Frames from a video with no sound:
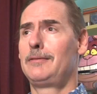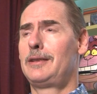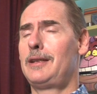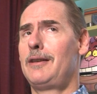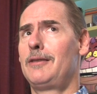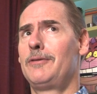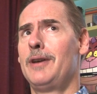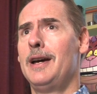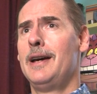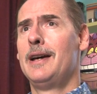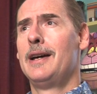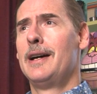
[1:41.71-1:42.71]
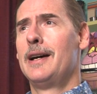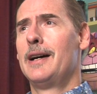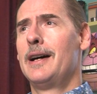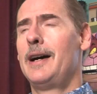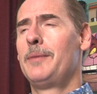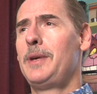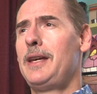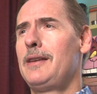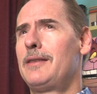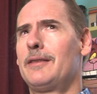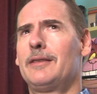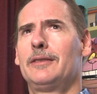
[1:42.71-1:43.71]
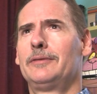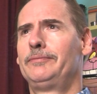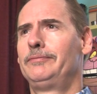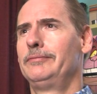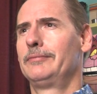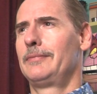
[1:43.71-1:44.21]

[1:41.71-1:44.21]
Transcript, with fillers: So I'm either